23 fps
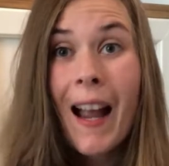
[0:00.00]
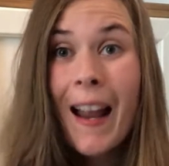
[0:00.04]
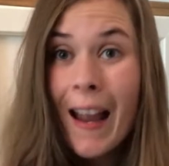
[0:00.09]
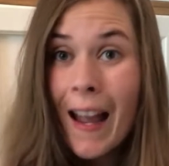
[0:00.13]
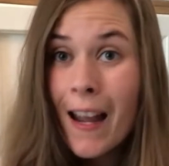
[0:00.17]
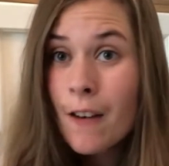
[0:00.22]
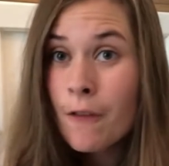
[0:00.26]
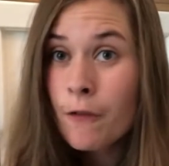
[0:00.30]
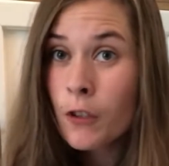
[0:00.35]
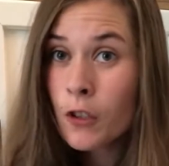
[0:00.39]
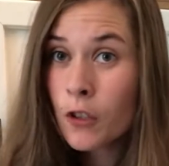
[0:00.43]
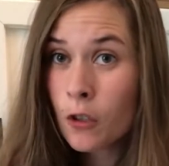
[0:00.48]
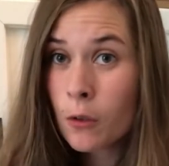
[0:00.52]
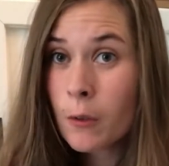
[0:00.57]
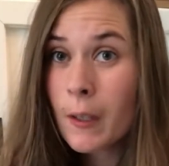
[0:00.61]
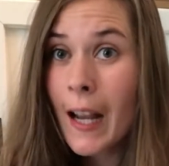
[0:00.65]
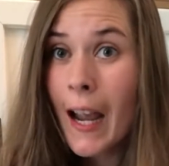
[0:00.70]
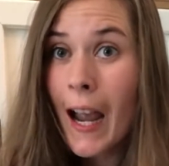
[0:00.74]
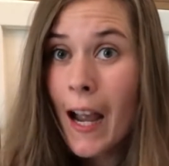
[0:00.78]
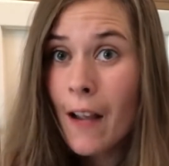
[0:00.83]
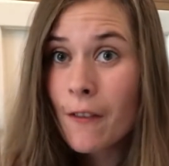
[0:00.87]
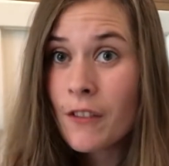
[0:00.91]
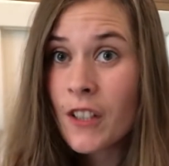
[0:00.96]
I had it for two
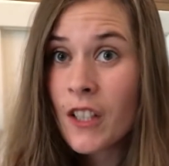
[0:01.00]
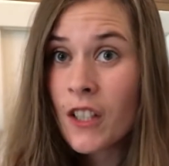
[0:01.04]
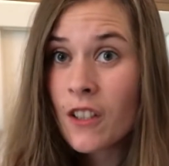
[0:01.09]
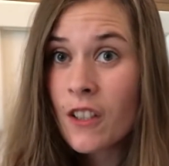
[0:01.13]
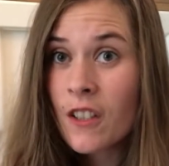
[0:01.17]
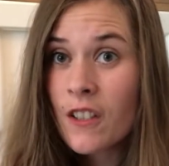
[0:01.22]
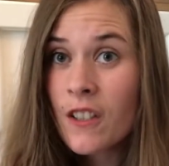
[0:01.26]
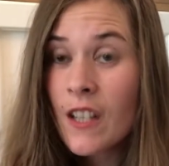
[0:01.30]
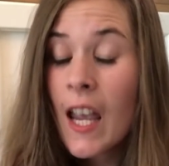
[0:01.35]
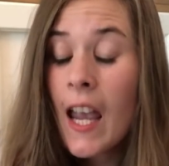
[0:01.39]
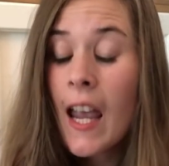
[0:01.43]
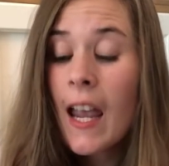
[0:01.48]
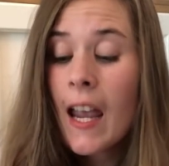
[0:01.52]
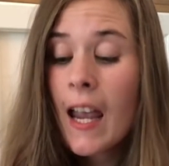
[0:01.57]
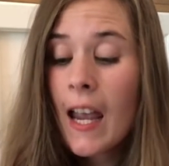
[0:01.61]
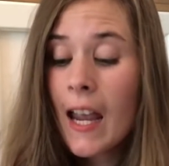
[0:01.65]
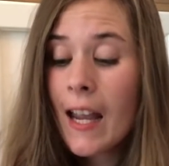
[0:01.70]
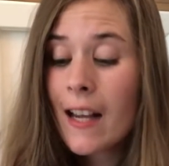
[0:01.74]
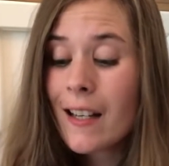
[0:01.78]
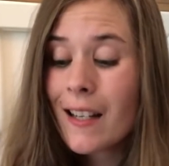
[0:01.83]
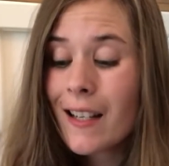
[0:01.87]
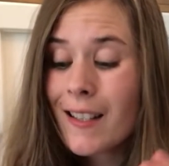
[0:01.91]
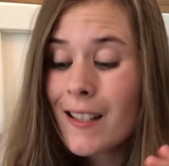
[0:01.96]
and a half years
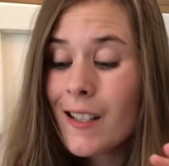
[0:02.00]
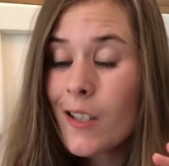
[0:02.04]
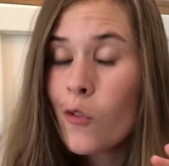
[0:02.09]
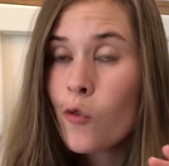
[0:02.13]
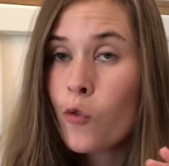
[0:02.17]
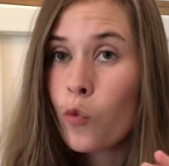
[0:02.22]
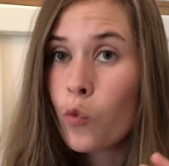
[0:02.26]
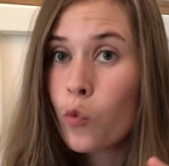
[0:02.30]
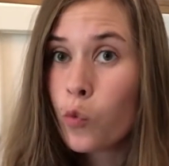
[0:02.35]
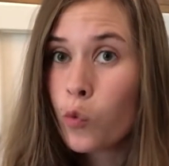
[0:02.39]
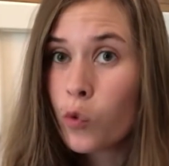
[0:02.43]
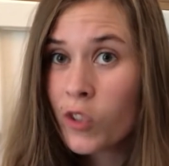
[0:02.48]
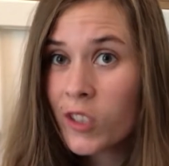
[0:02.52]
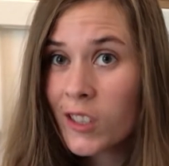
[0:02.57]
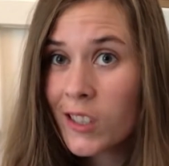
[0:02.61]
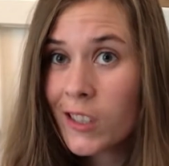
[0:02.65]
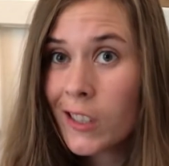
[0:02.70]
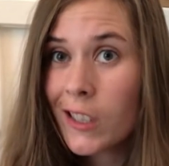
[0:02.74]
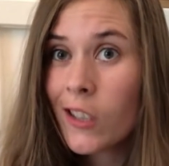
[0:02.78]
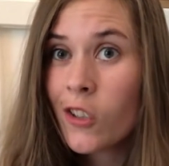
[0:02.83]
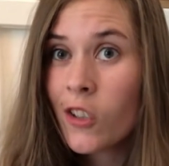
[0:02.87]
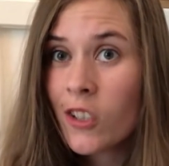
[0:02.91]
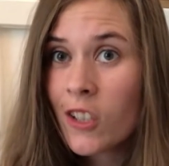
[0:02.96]
and it's in
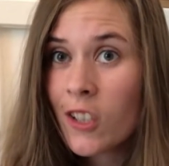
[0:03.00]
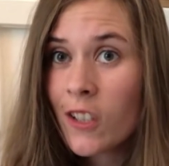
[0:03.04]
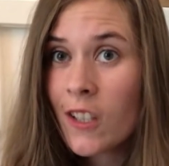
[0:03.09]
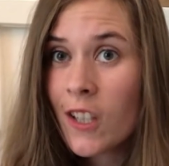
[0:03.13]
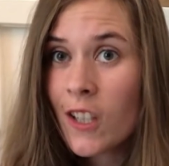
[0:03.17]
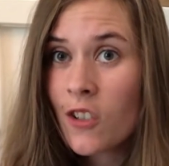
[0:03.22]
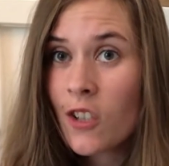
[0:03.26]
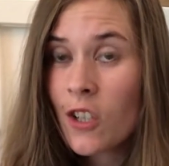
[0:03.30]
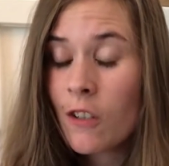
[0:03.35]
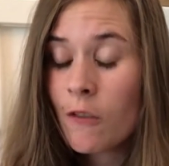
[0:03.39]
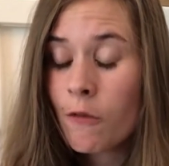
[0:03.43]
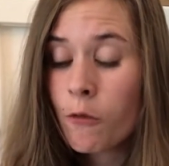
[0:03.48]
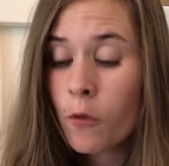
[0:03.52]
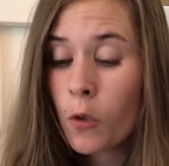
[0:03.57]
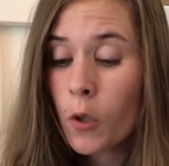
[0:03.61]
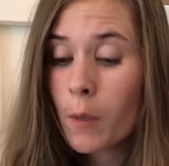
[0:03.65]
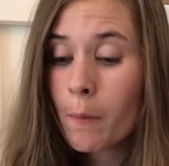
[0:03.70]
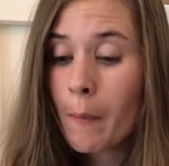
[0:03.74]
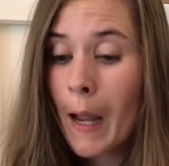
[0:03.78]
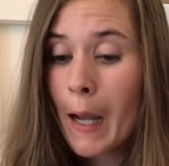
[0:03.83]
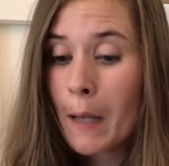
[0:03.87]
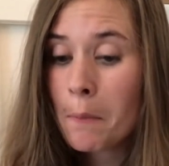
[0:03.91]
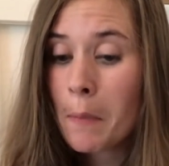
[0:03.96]
really good condition for
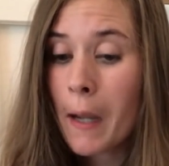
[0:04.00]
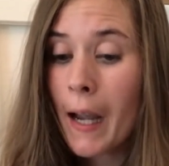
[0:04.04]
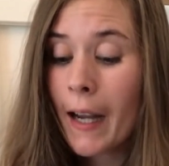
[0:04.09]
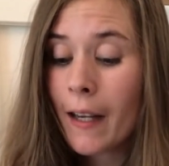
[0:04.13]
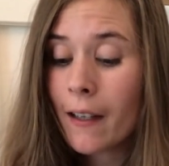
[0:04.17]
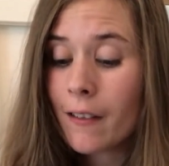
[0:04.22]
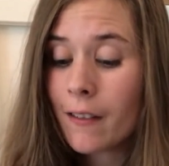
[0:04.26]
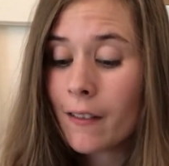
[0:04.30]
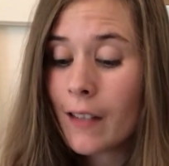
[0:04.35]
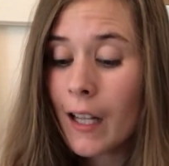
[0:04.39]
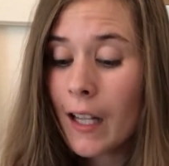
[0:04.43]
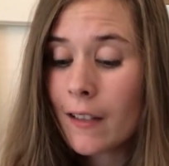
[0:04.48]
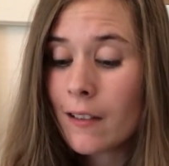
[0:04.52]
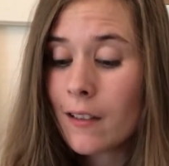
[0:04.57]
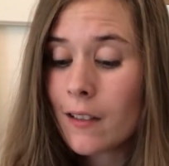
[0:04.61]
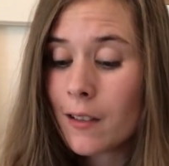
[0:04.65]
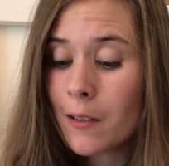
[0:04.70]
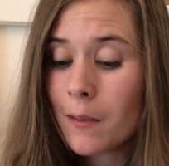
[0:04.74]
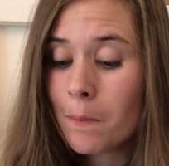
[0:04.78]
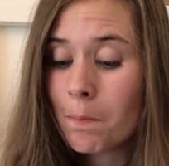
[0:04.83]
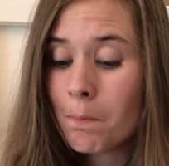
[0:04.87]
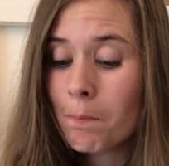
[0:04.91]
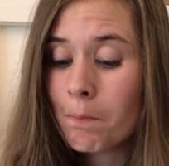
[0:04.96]
a backpack
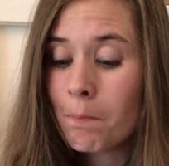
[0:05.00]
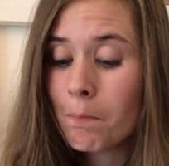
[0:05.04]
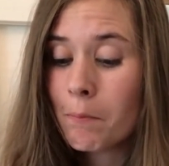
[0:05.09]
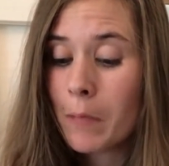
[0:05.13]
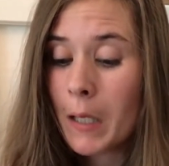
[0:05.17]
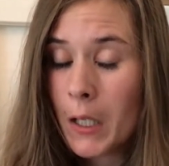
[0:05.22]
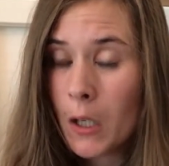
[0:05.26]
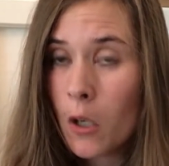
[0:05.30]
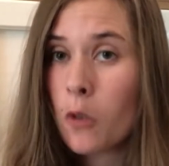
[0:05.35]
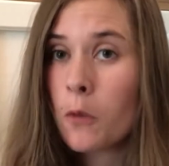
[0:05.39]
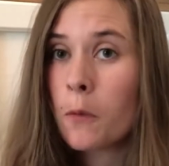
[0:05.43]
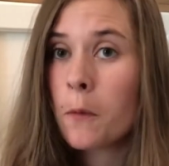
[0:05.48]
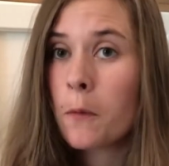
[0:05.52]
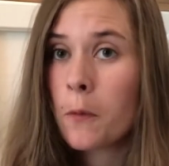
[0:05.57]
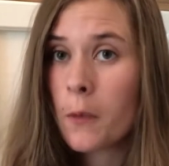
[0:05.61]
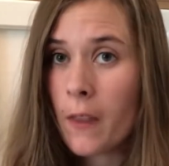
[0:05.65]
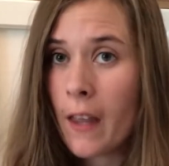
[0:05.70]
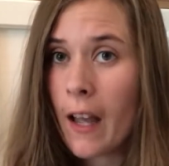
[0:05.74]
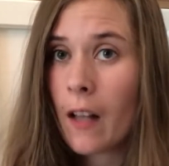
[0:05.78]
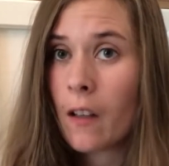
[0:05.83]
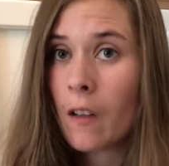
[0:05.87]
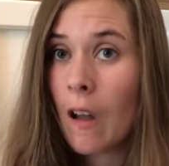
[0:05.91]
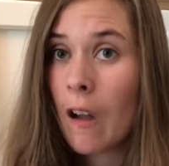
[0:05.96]
that's been owned for
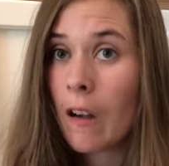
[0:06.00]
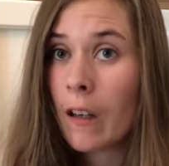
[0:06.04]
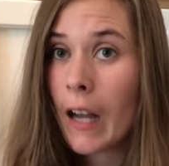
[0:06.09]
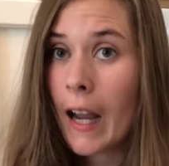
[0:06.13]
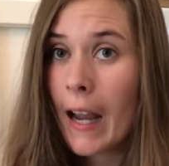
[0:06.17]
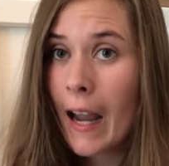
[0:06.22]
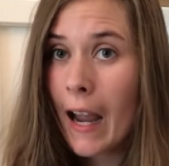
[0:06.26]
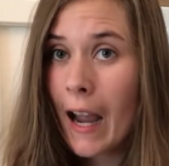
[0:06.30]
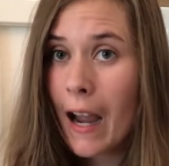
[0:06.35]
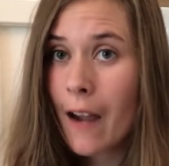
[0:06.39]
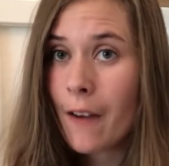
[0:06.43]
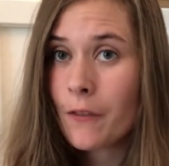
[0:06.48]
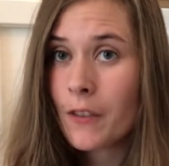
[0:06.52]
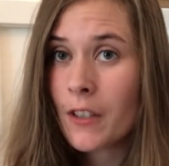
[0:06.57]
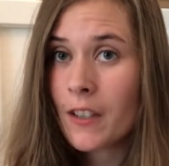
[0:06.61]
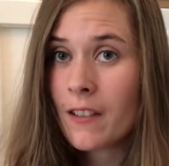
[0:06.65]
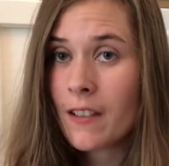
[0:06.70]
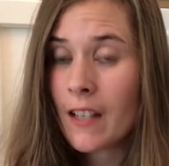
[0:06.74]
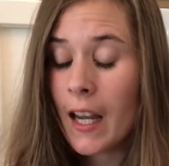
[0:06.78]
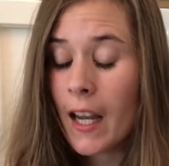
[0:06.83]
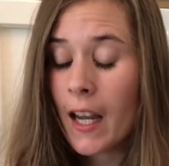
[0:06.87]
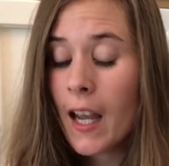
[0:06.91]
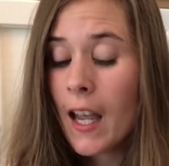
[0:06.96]
that long, I have to
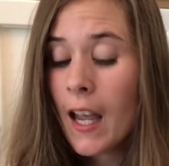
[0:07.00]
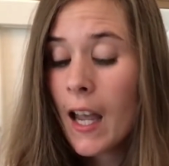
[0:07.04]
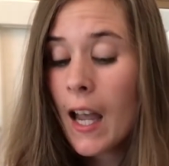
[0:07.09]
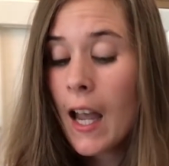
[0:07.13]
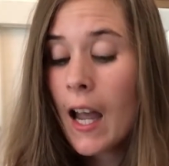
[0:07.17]
say.